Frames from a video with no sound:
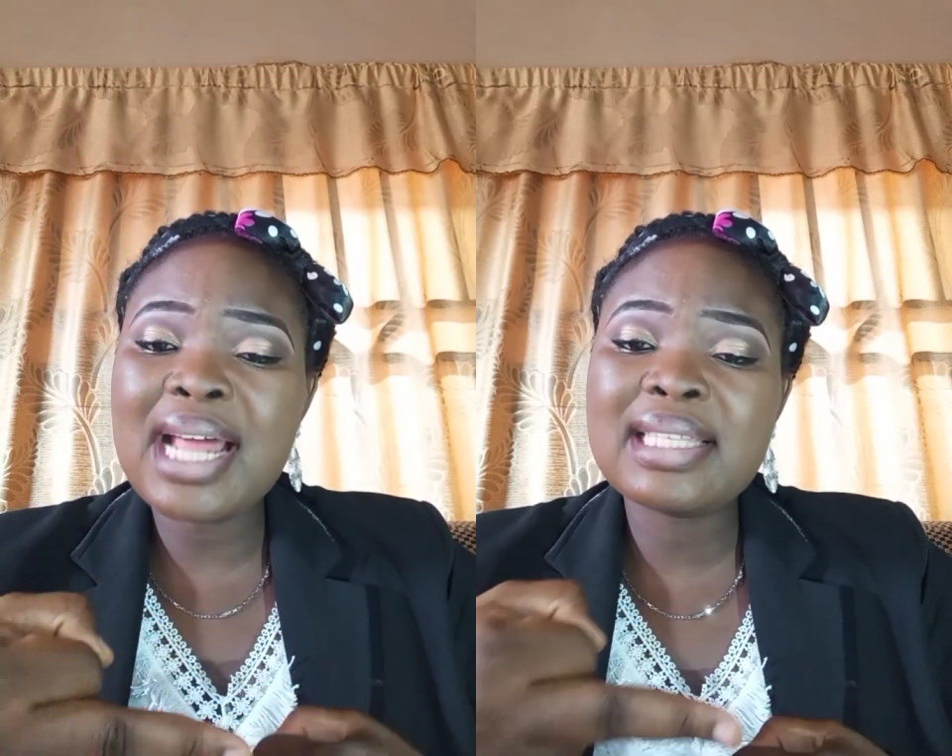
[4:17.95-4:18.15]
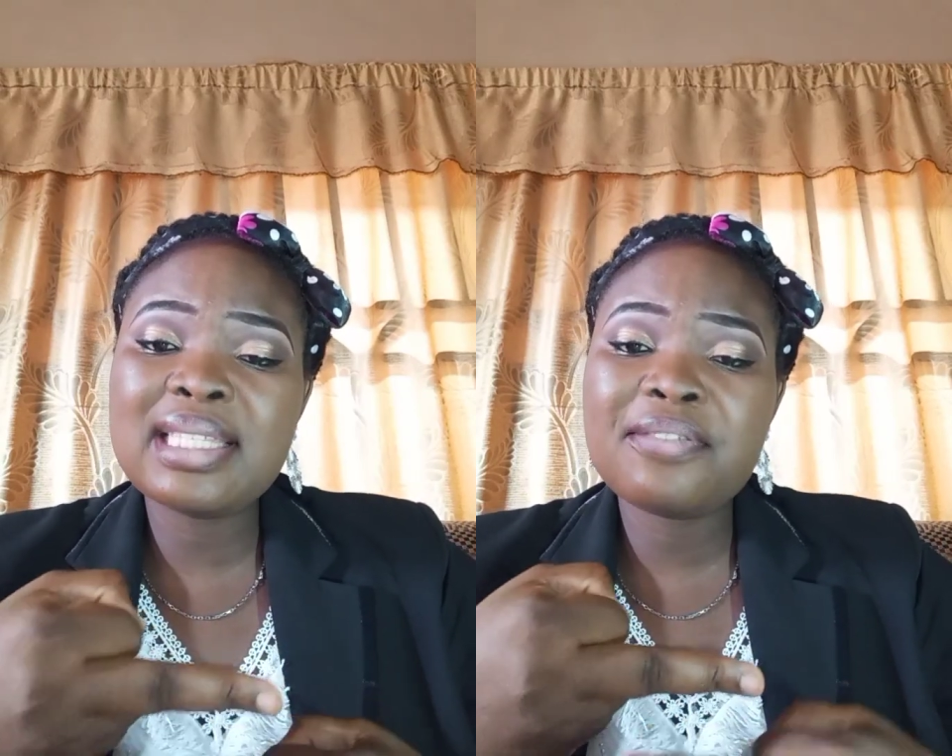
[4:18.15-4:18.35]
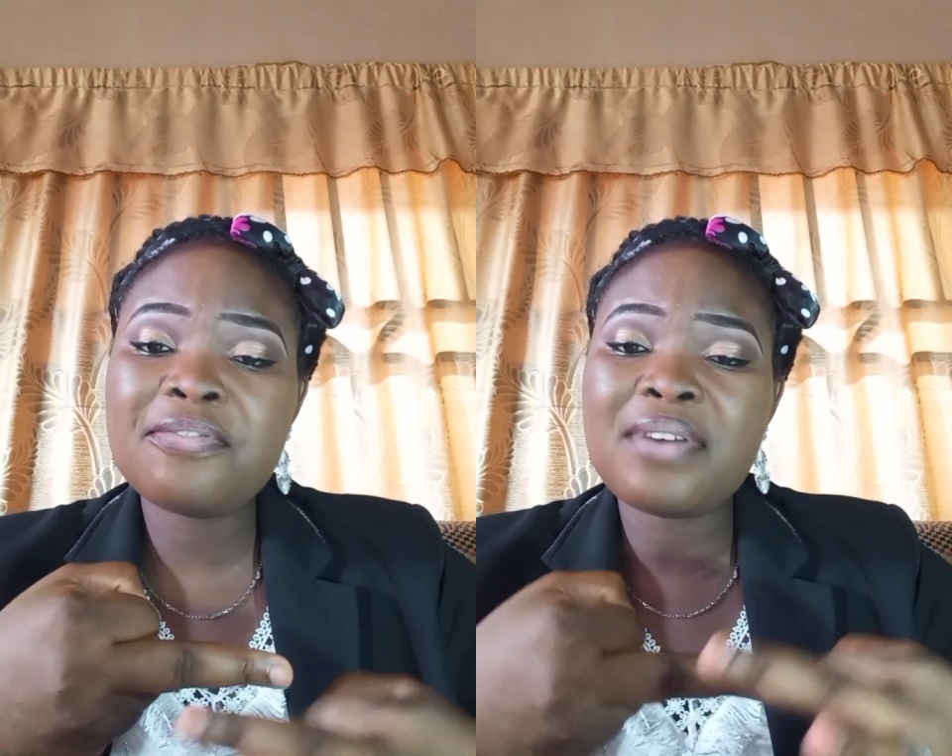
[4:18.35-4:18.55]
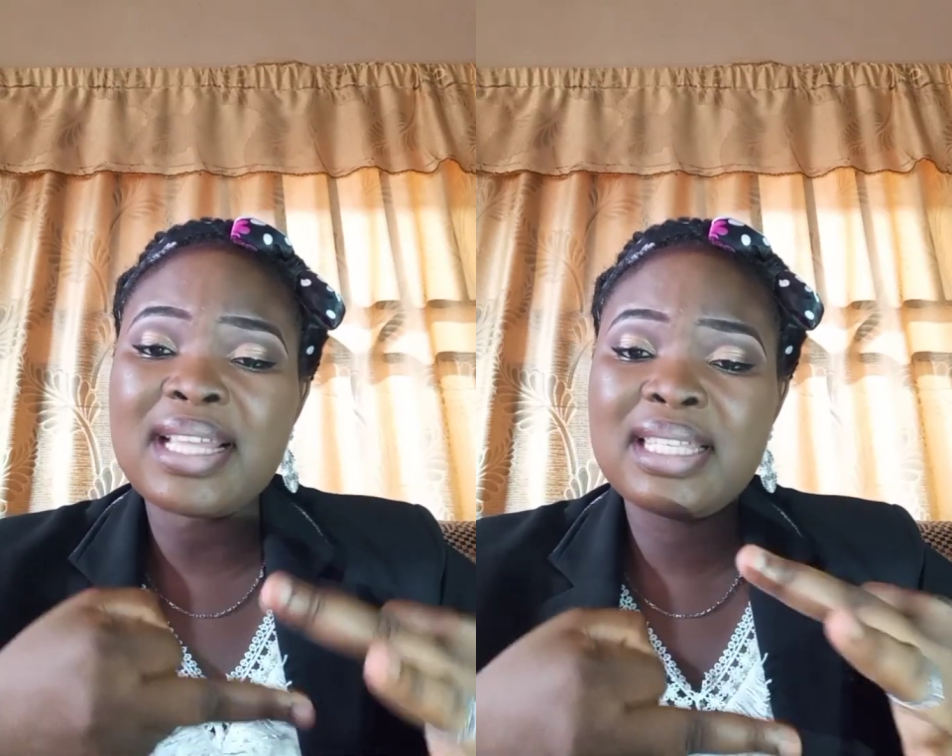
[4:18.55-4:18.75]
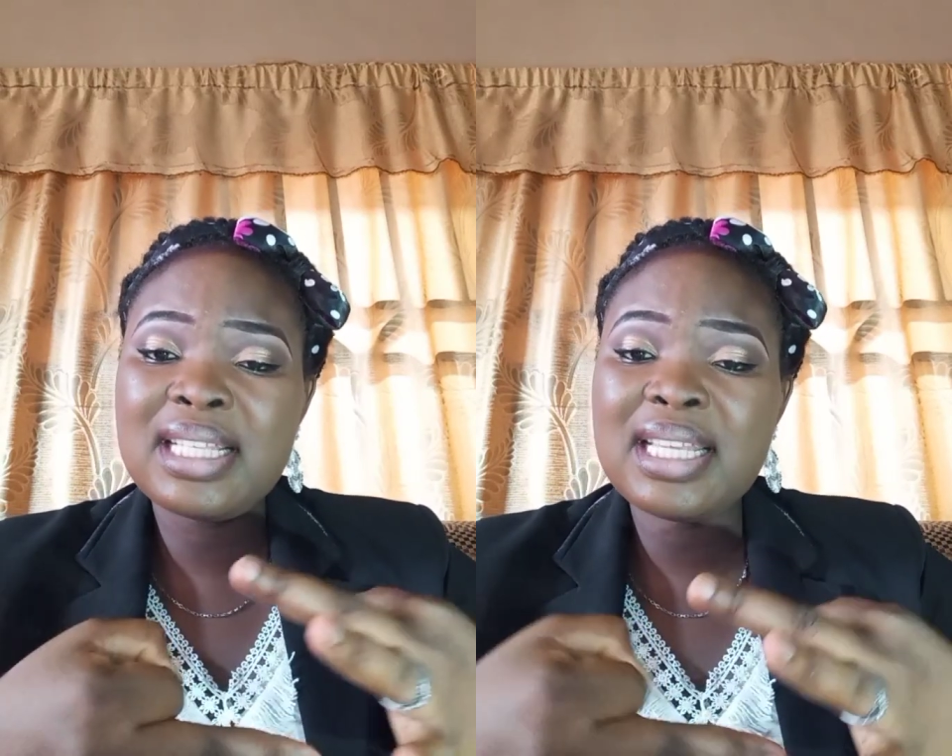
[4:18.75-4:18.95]
that is the
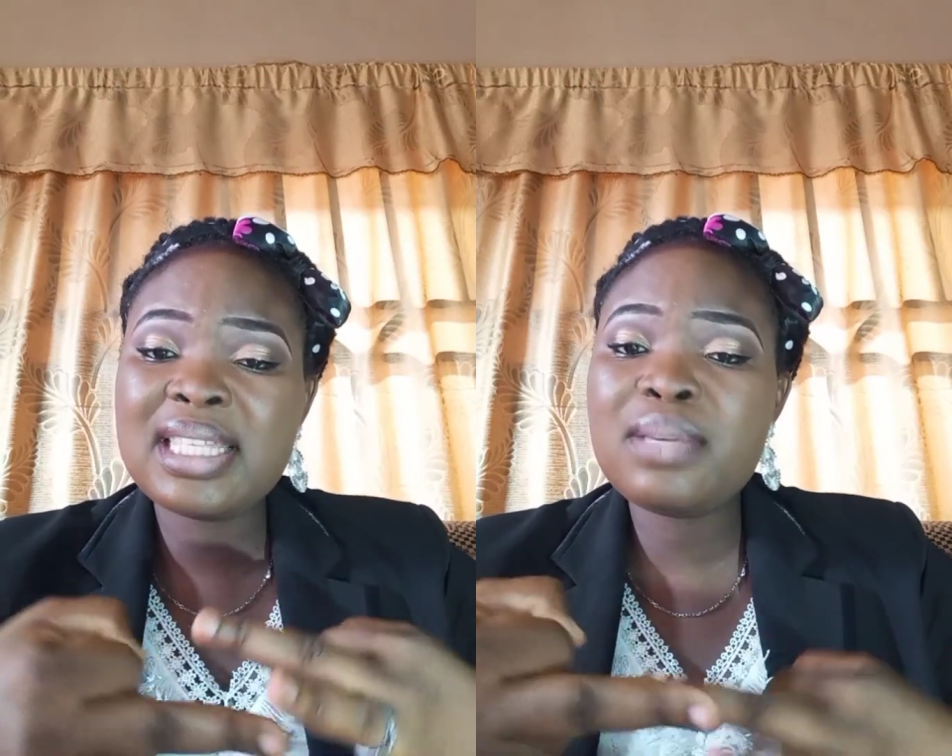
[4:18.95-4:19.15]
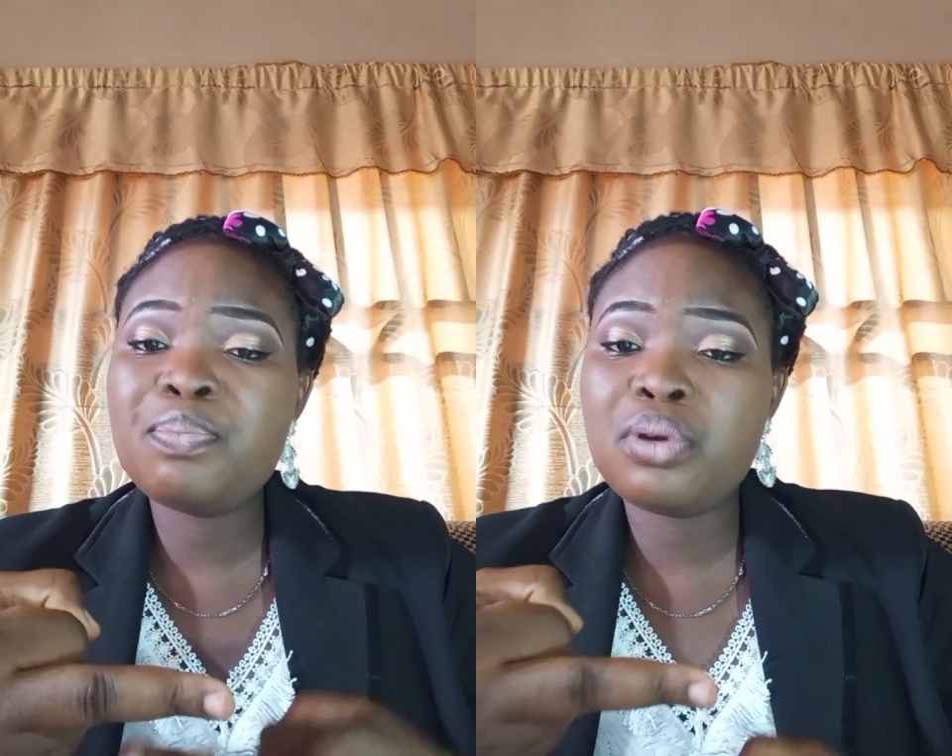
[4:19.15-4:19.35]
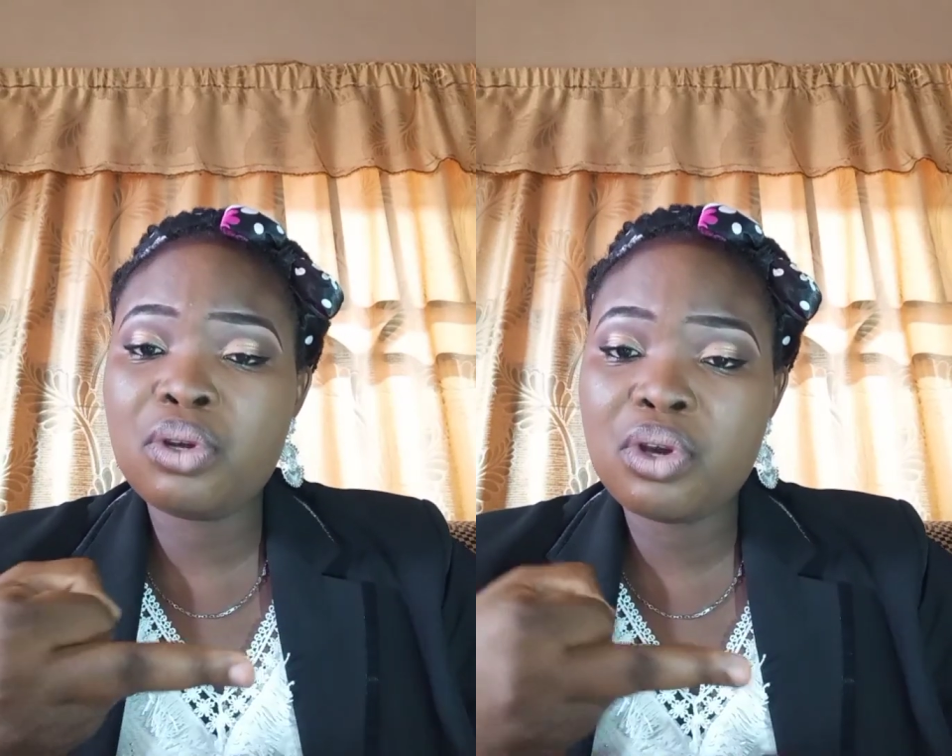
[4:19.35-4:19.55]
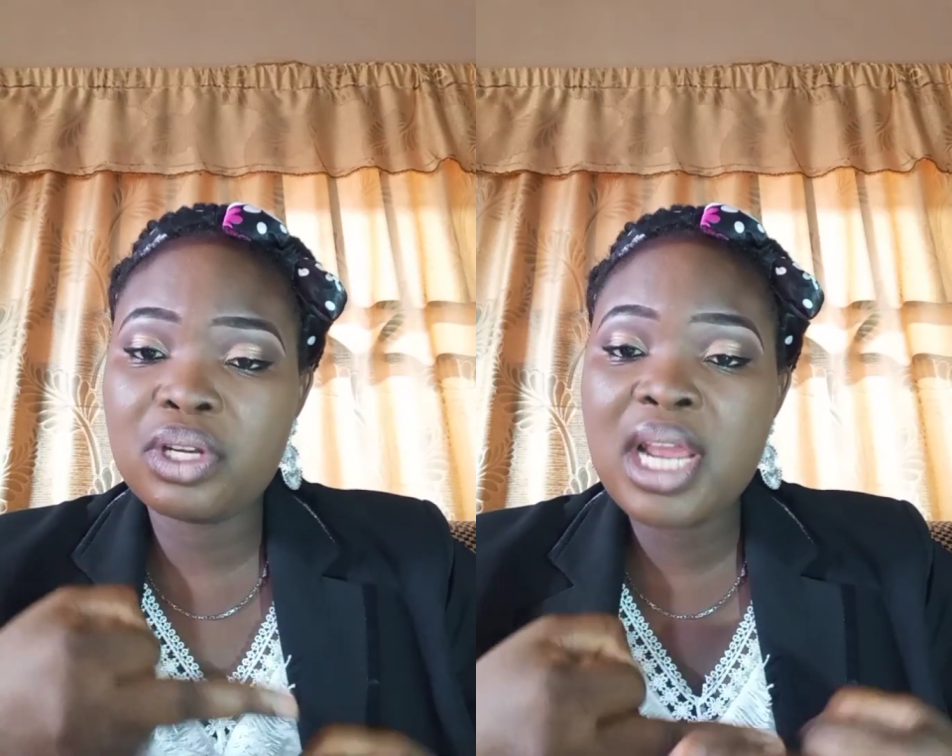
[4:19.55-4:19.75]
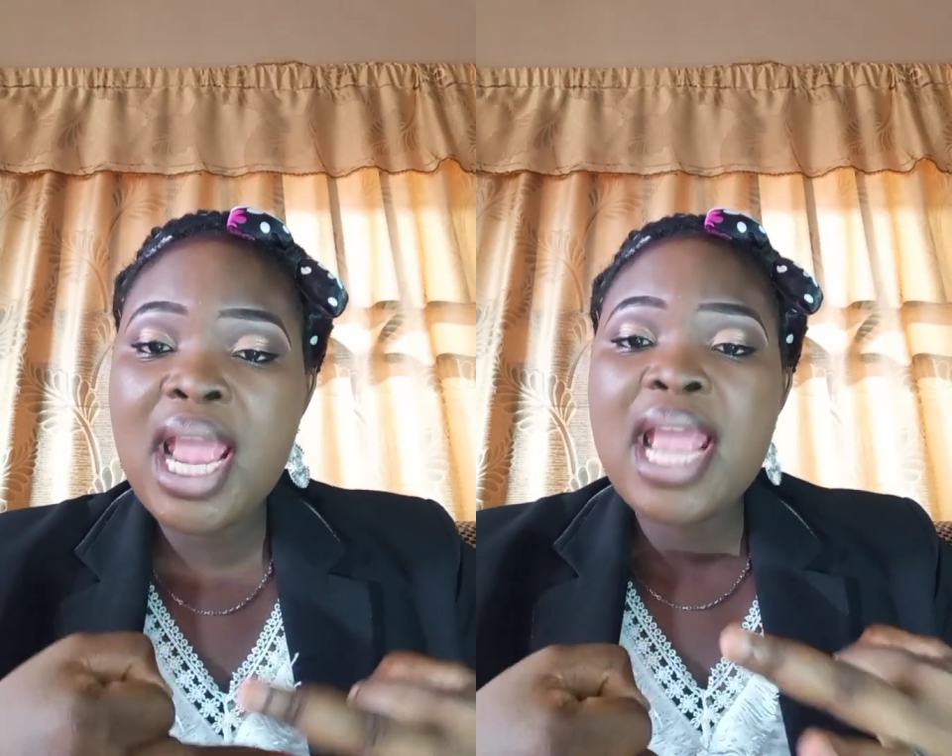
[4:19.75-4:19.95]
fertility
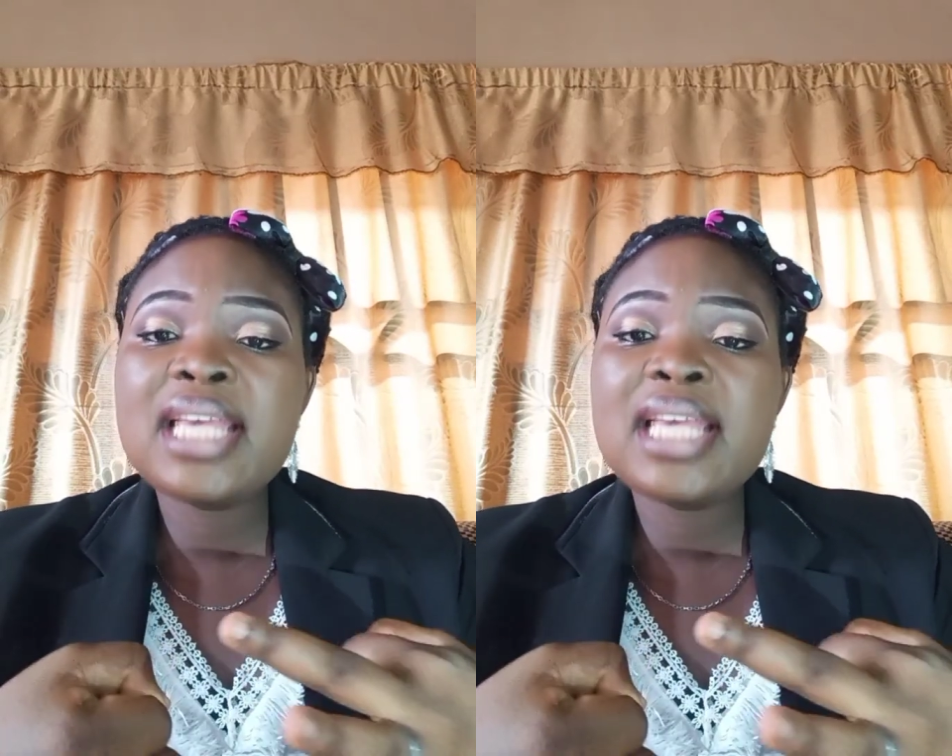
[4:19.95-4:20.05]
period.